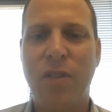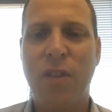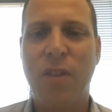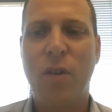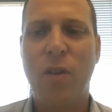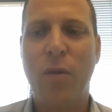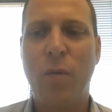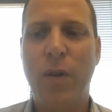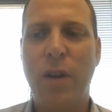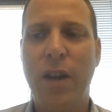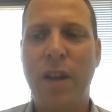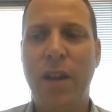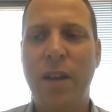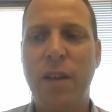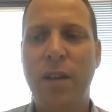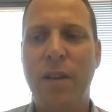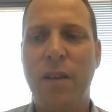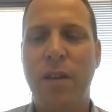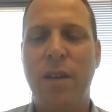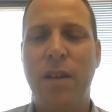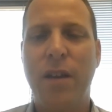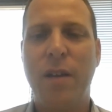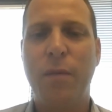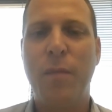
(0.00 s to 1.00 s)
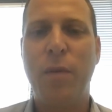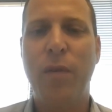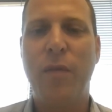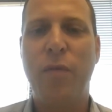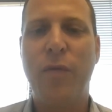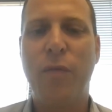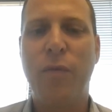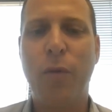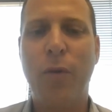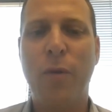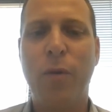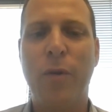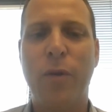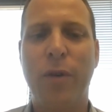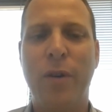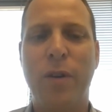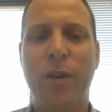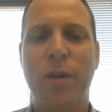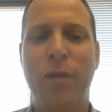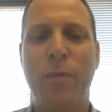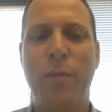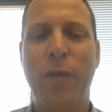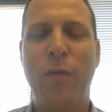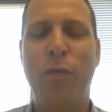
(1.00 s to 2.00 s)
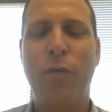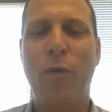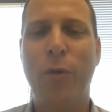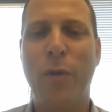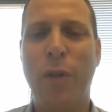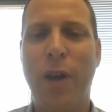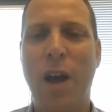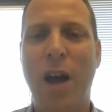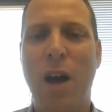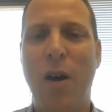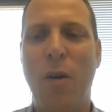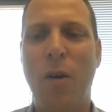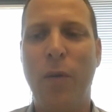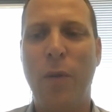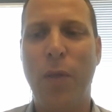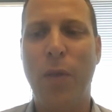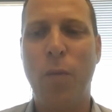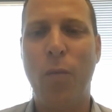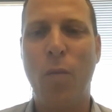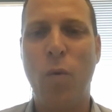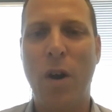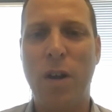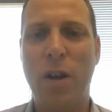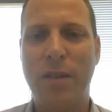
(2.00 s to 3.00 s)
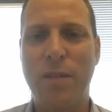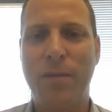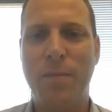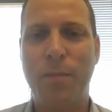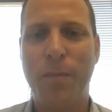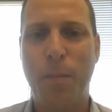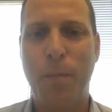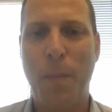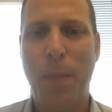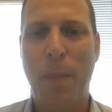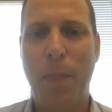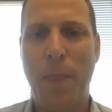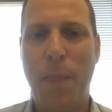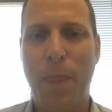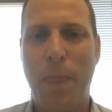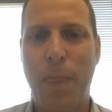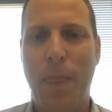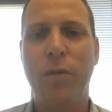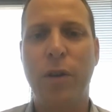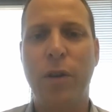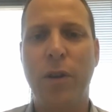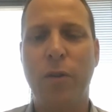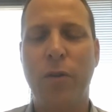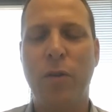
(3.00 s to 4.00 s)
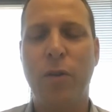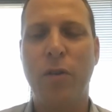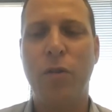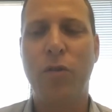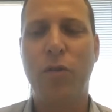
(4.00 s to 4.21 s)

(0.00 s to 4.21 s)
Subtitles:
okay, before the how and the what, in order